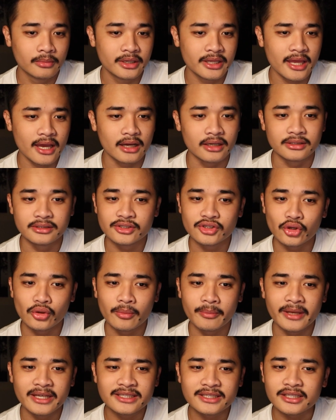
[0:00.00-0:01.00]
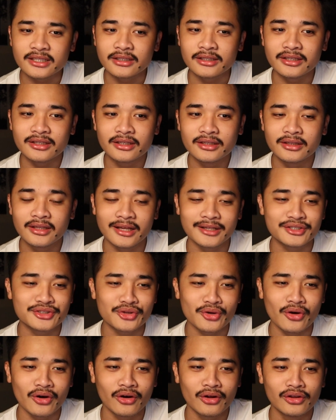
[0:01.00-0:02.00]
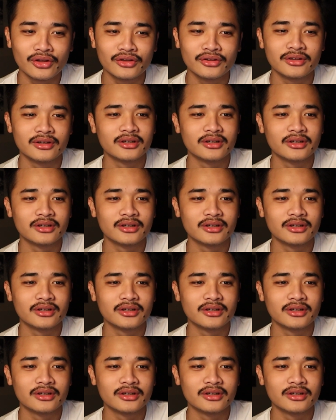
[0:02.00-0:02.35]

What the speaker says: But yeah, so basically that's all